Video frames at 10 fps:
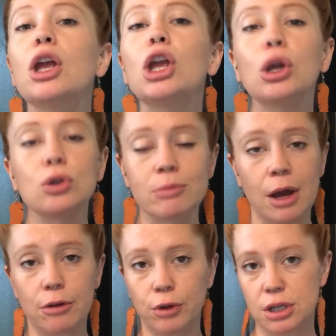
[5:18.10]
huge
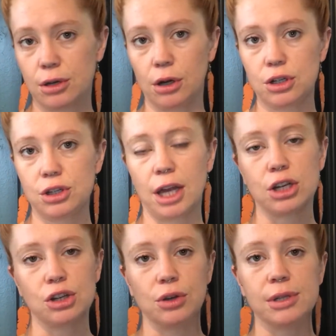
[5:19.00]
amount of research that
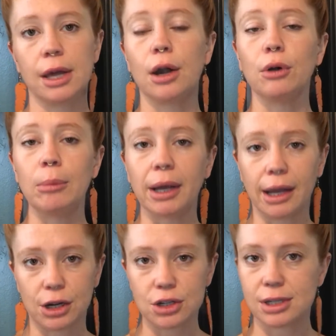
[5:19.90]
shows that aerobic
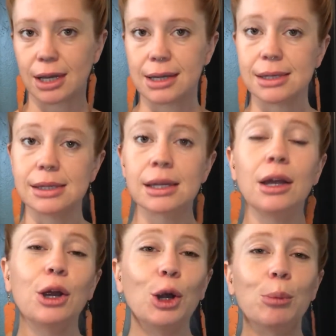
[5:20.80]
exercise is
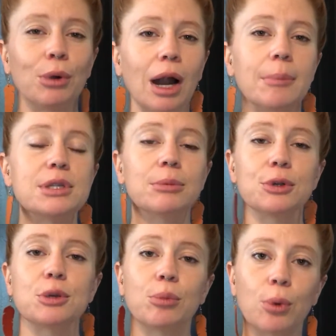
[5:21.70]
perhaps the
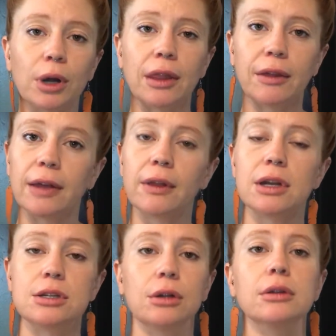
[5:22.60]
most important thing that
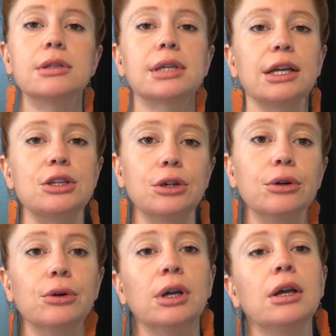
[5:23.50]
adults can
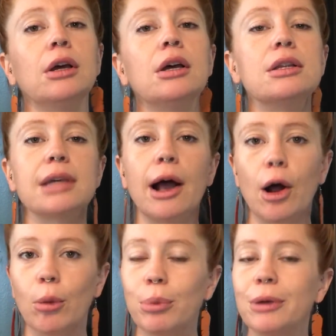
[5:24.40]
do to
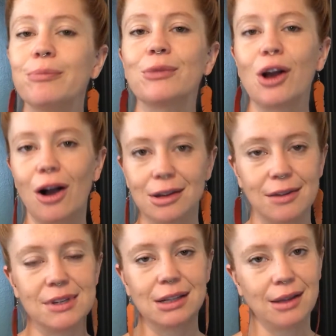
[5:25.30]
help
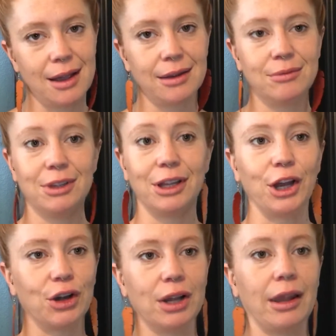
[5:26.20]
cognitive decline
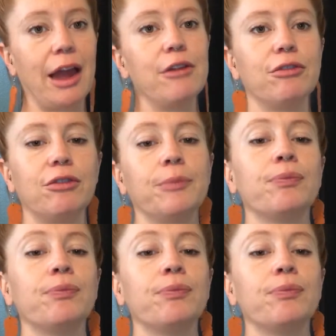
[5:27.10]
later in life.